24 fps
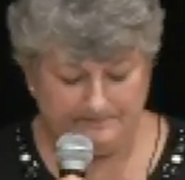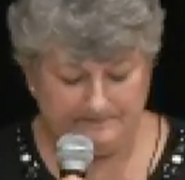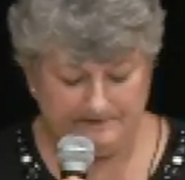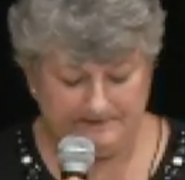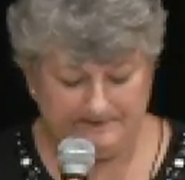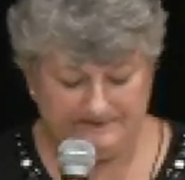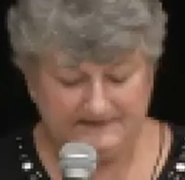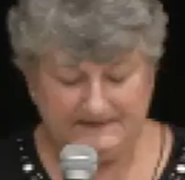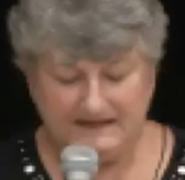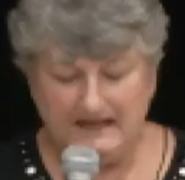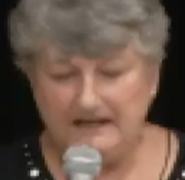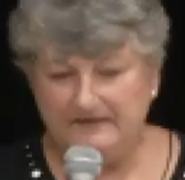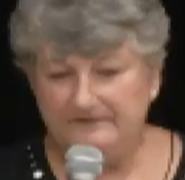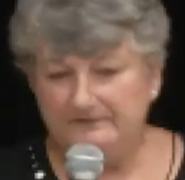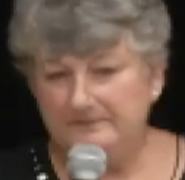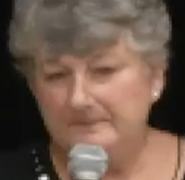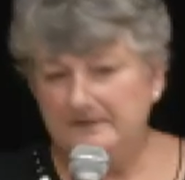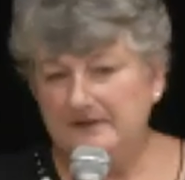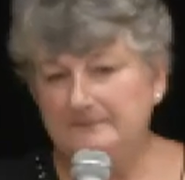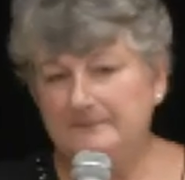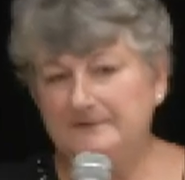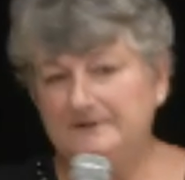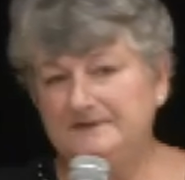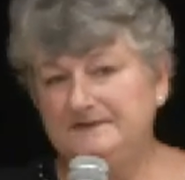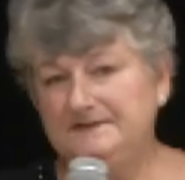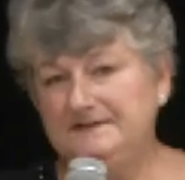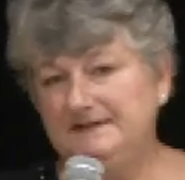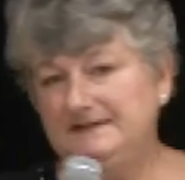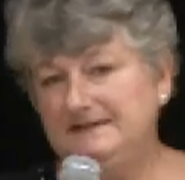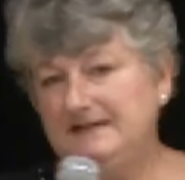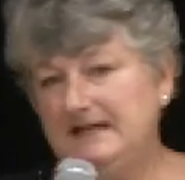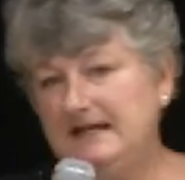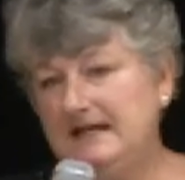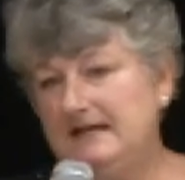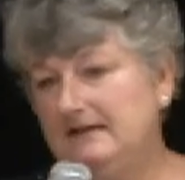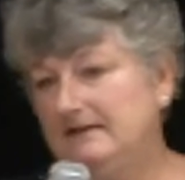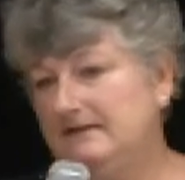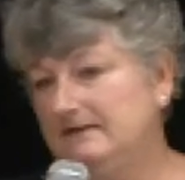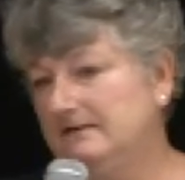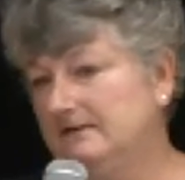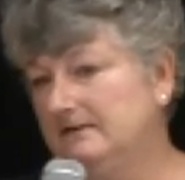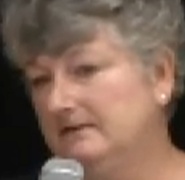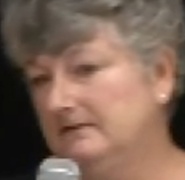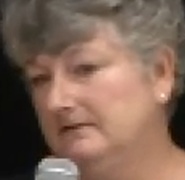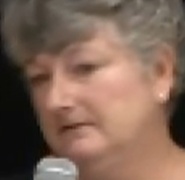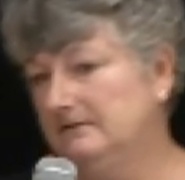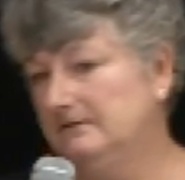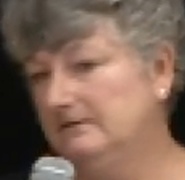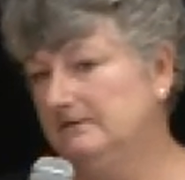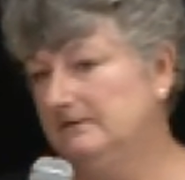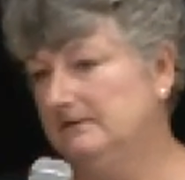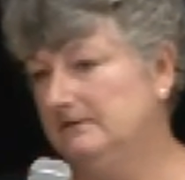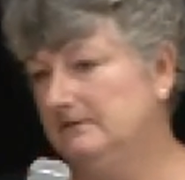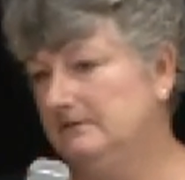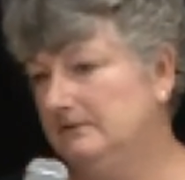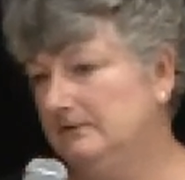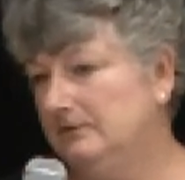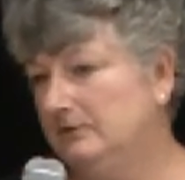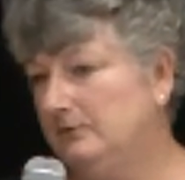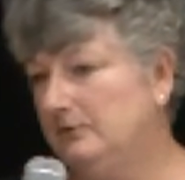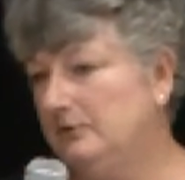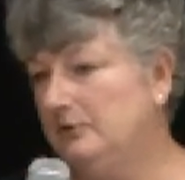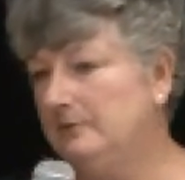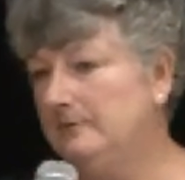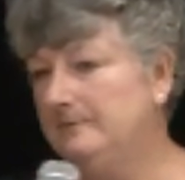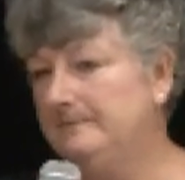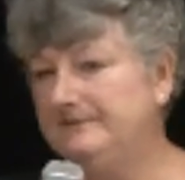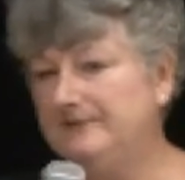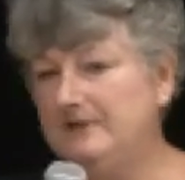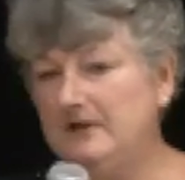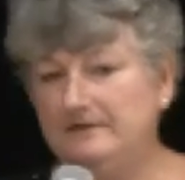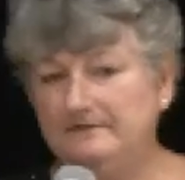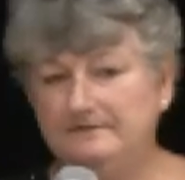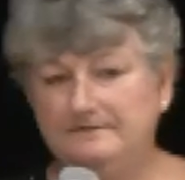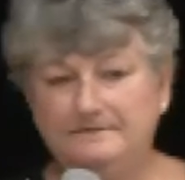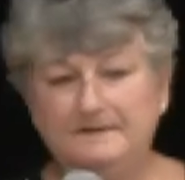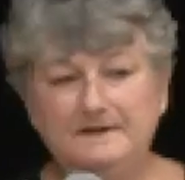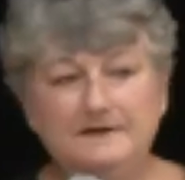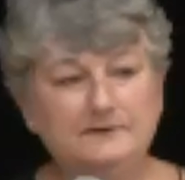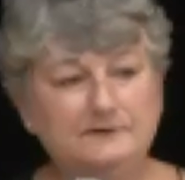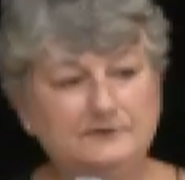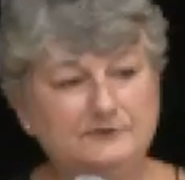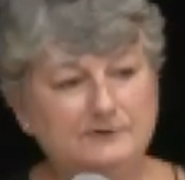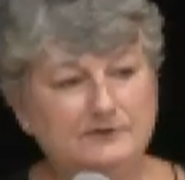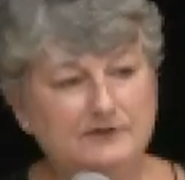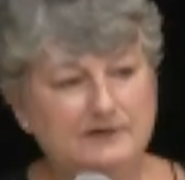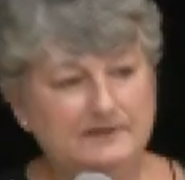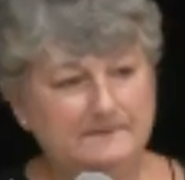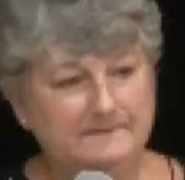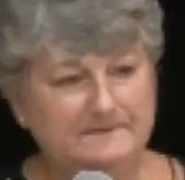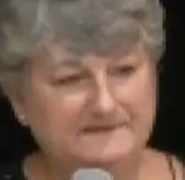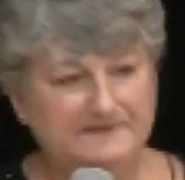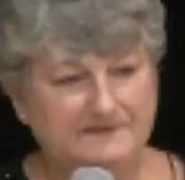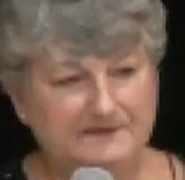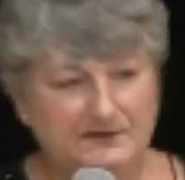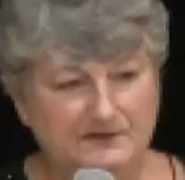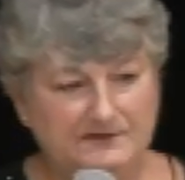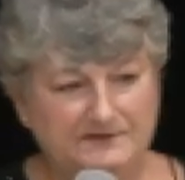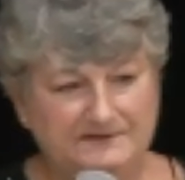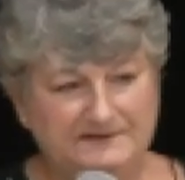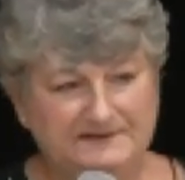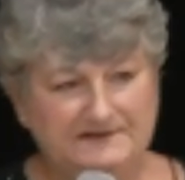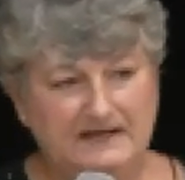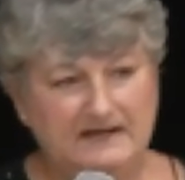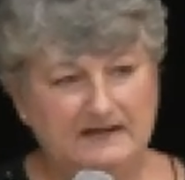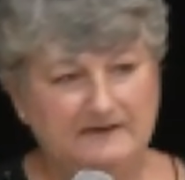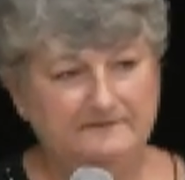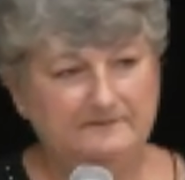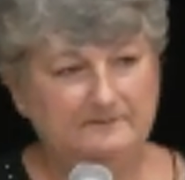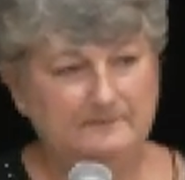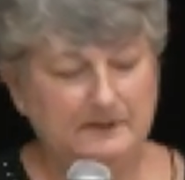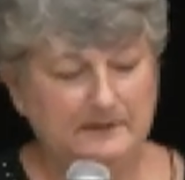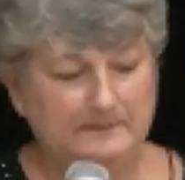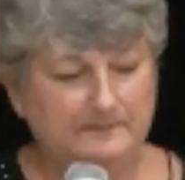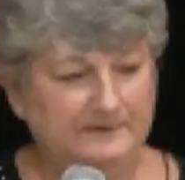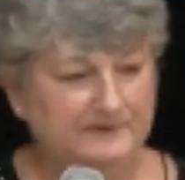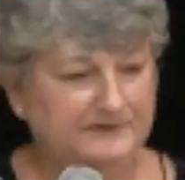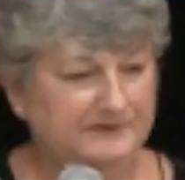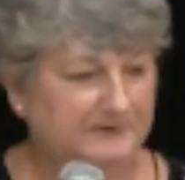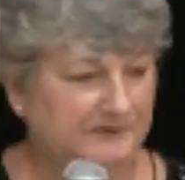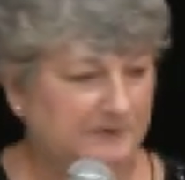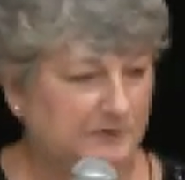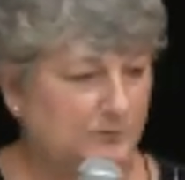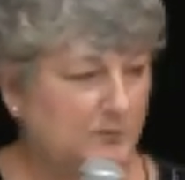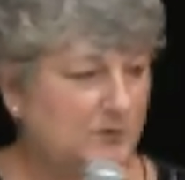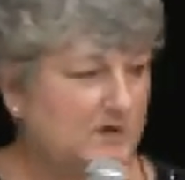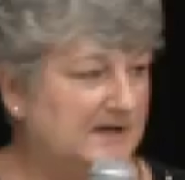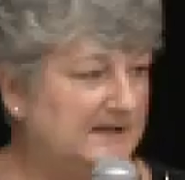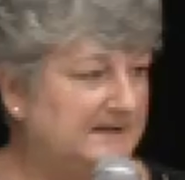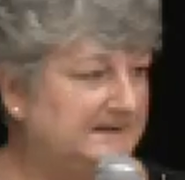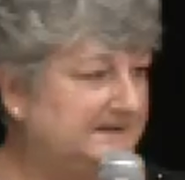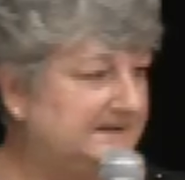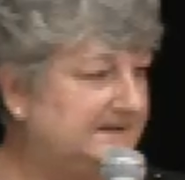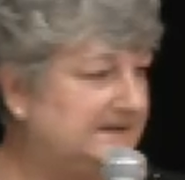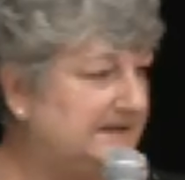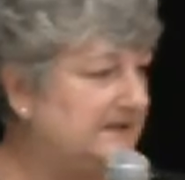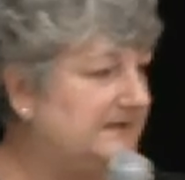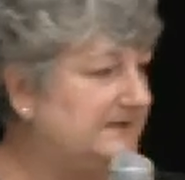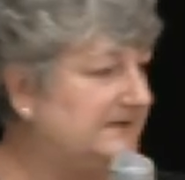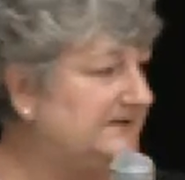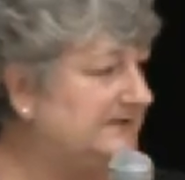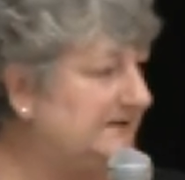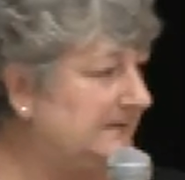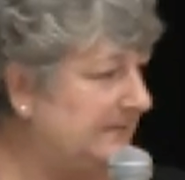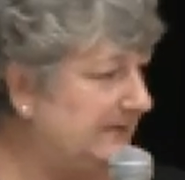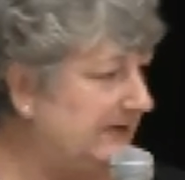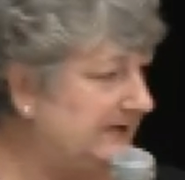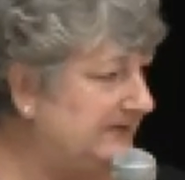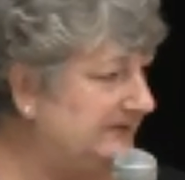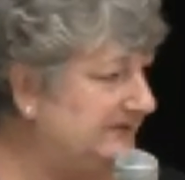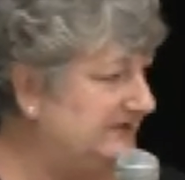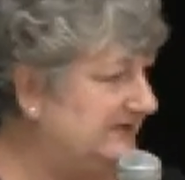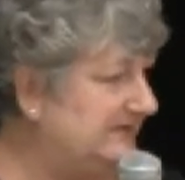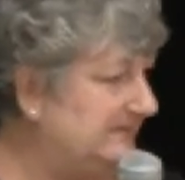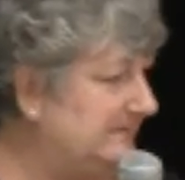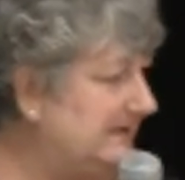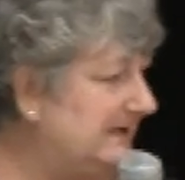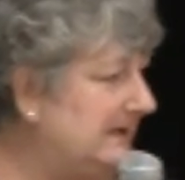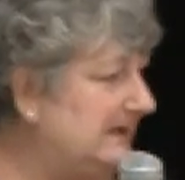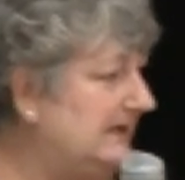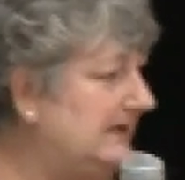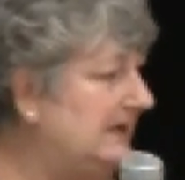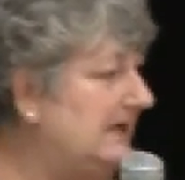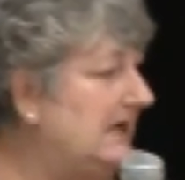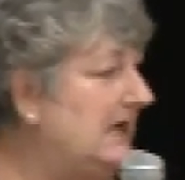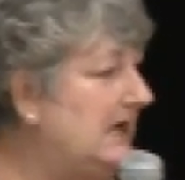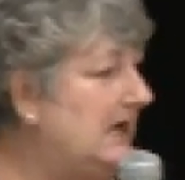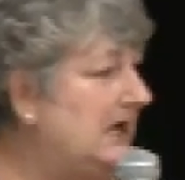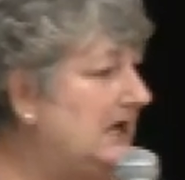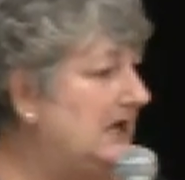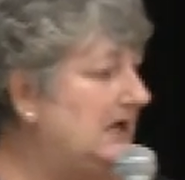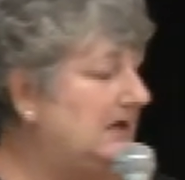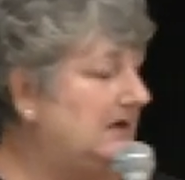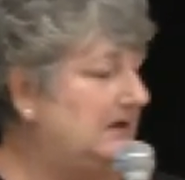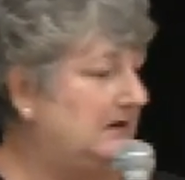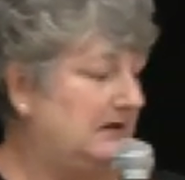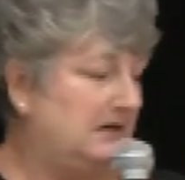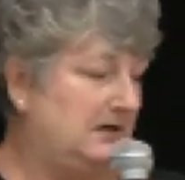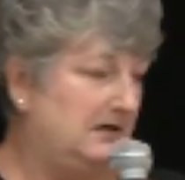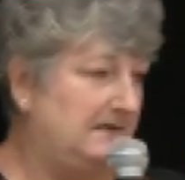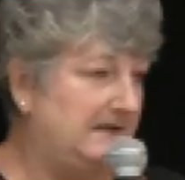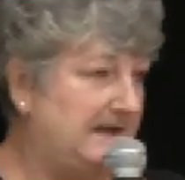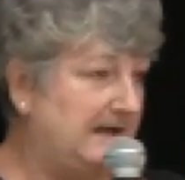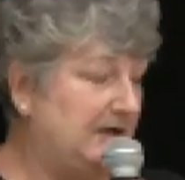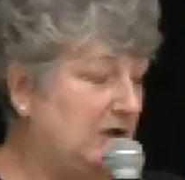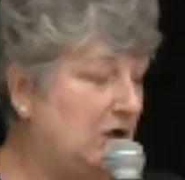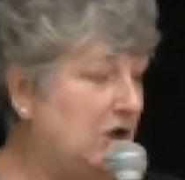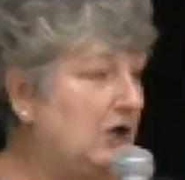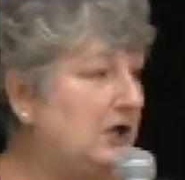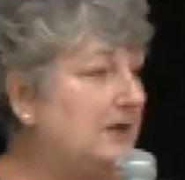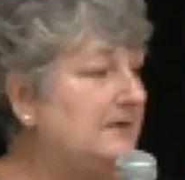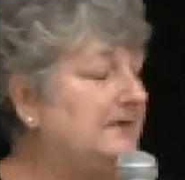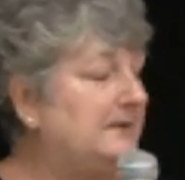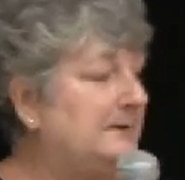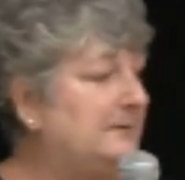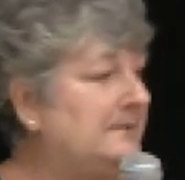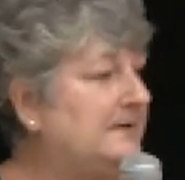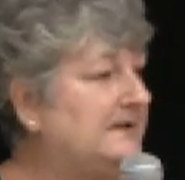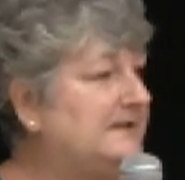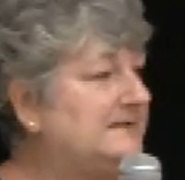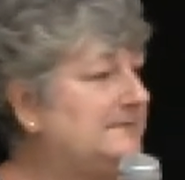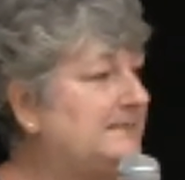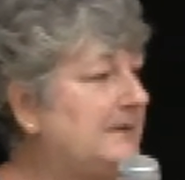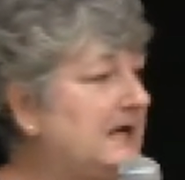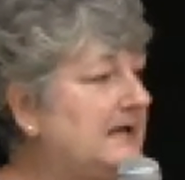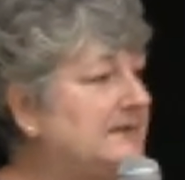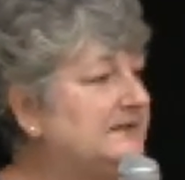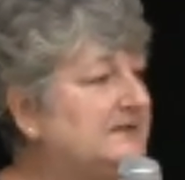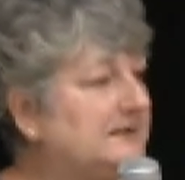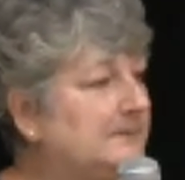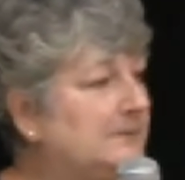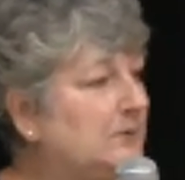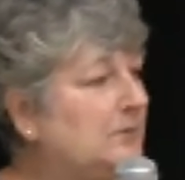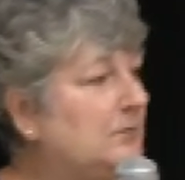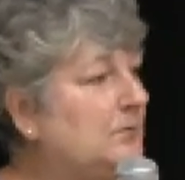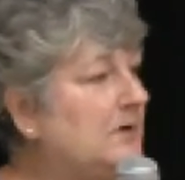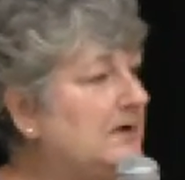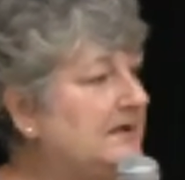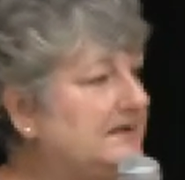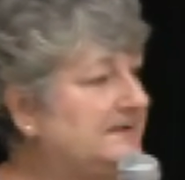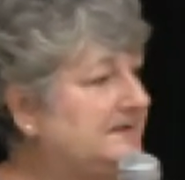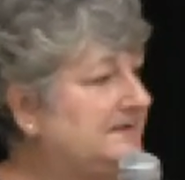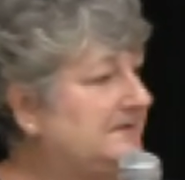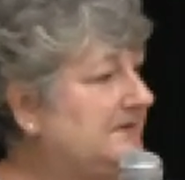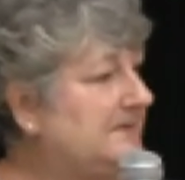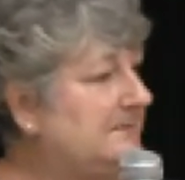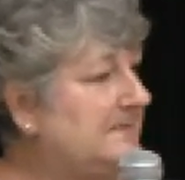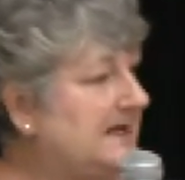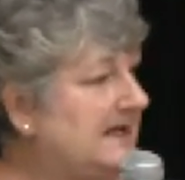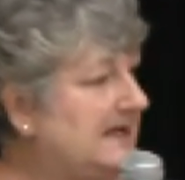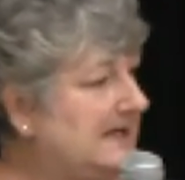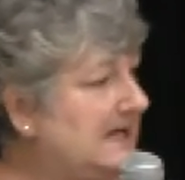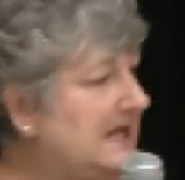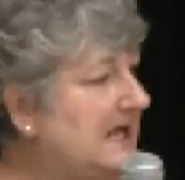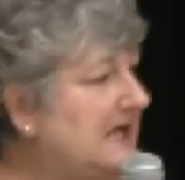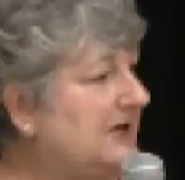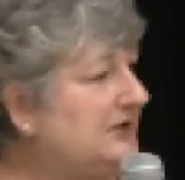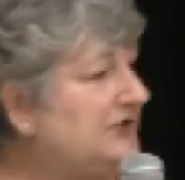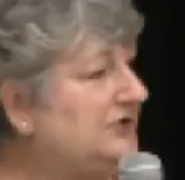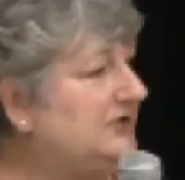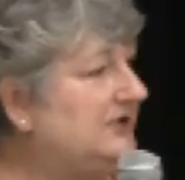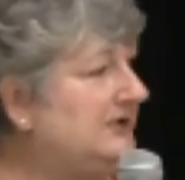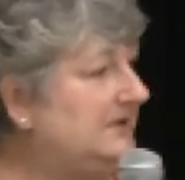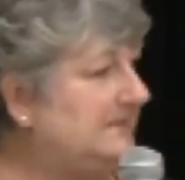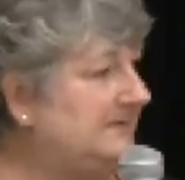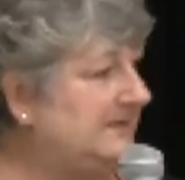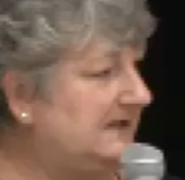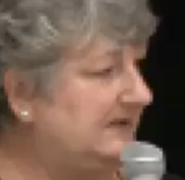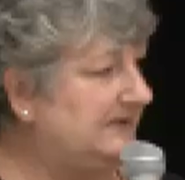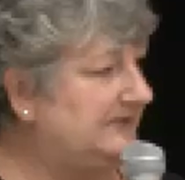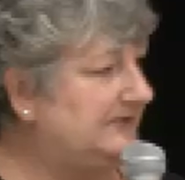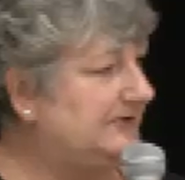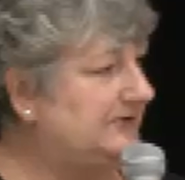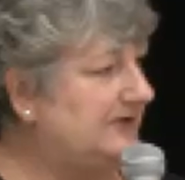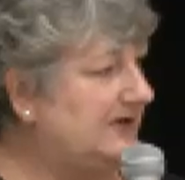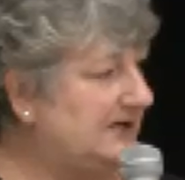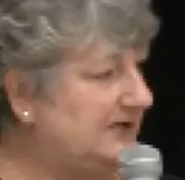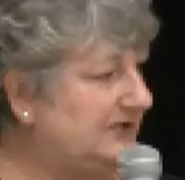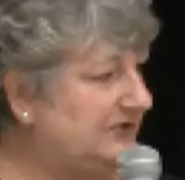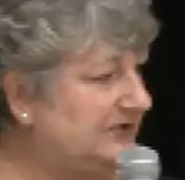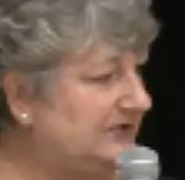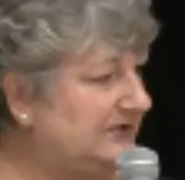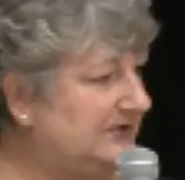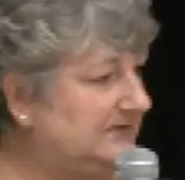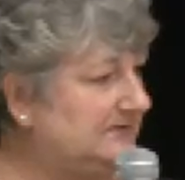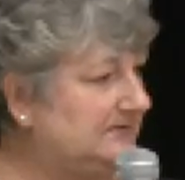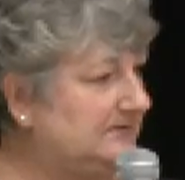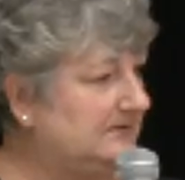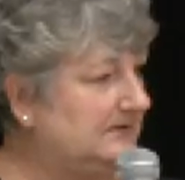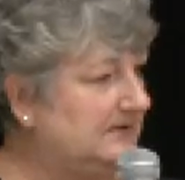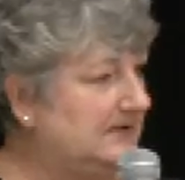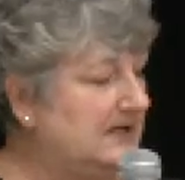Staff members that take groups on field trips, those staff members are the ones that are supposed to be, or that are the responsible ones for medication administration.